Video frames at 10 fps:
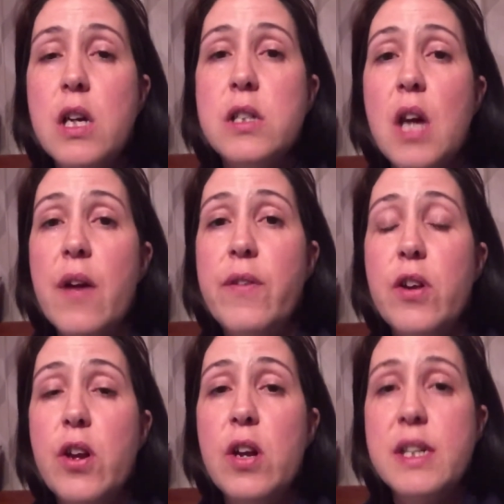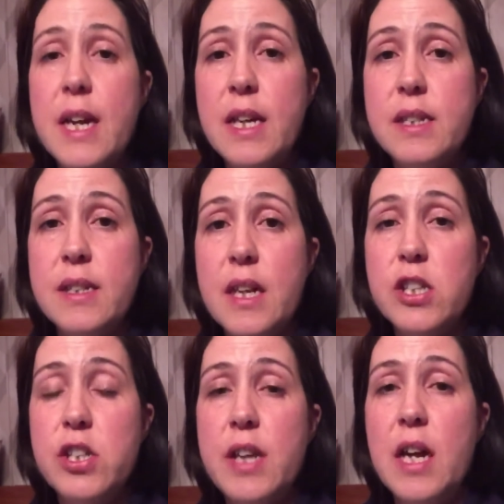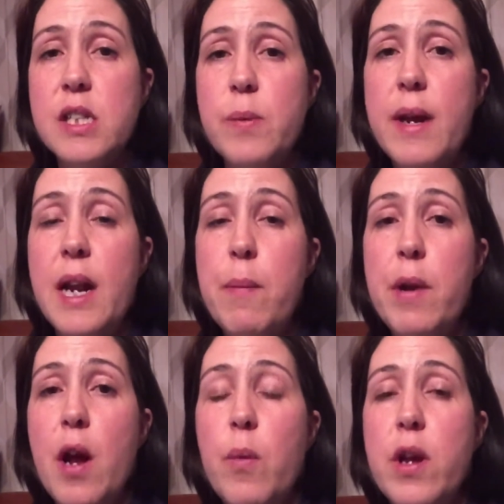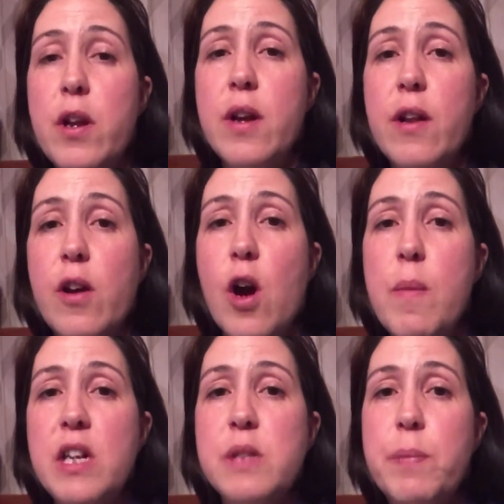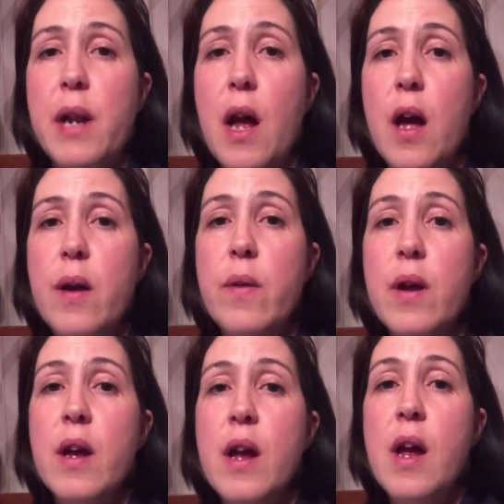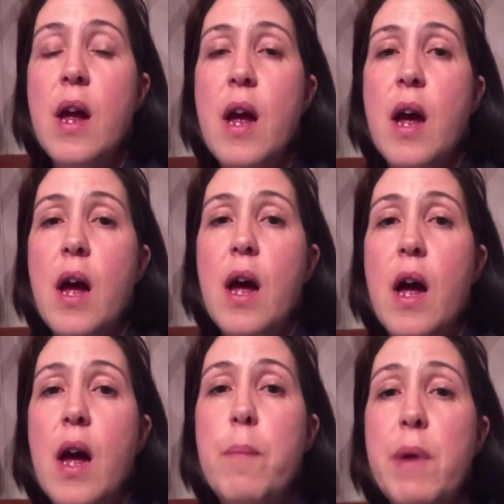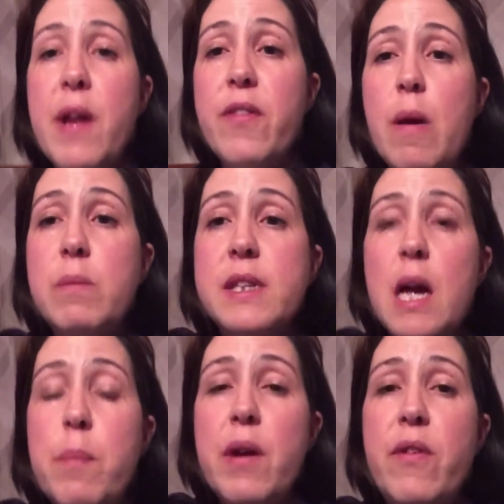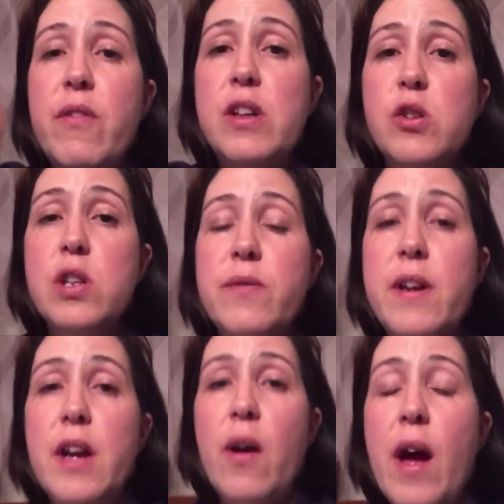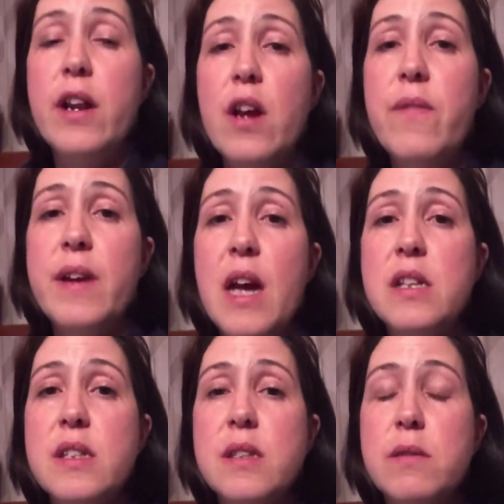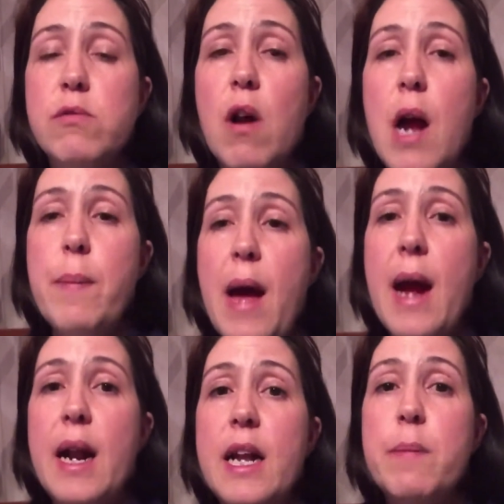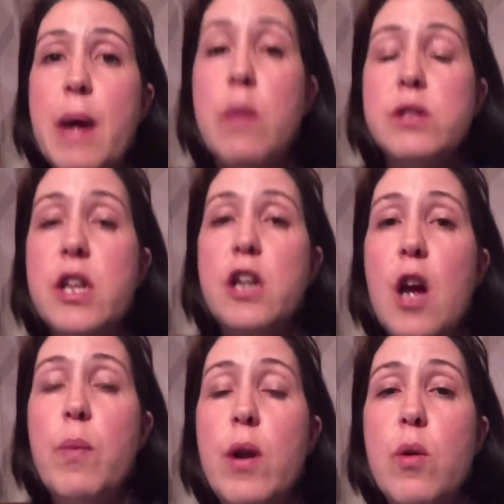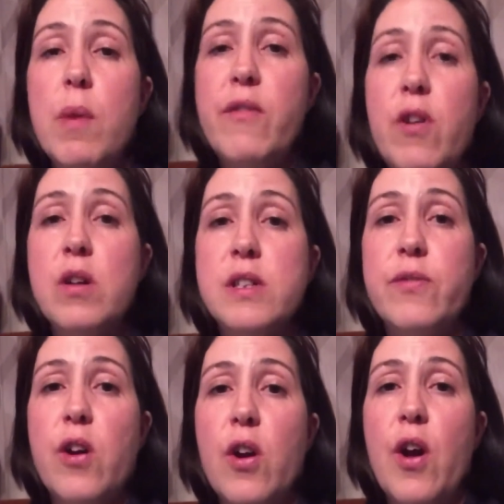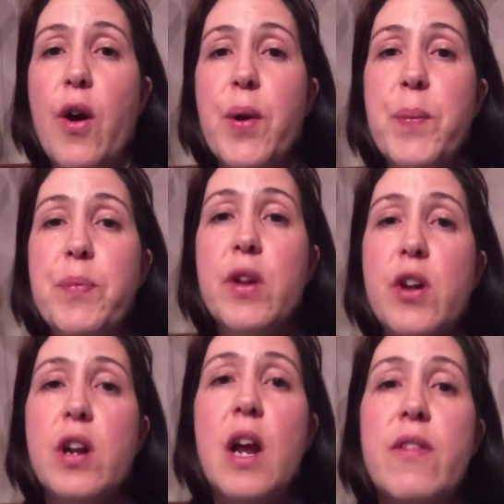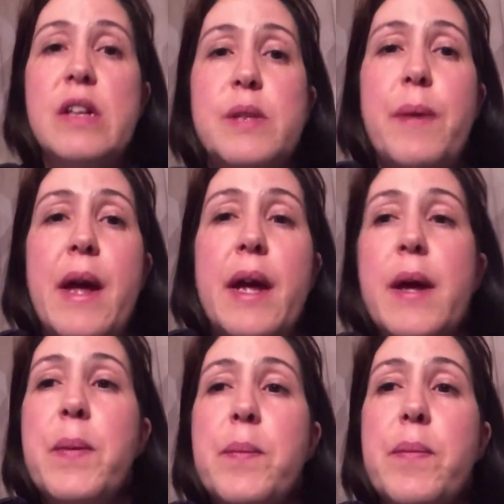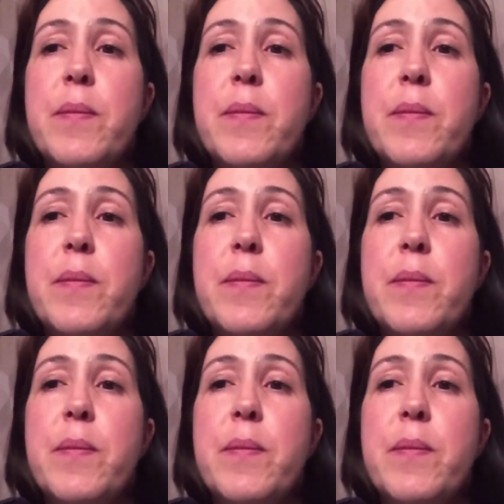So if you're doing a taster session next week, let me know what you're doing in the comments below. Big thumbs up if you've enjoyed the video and don't forget to subscribe and click the bell so you know when all my vlogs have gone on. Good luck this week.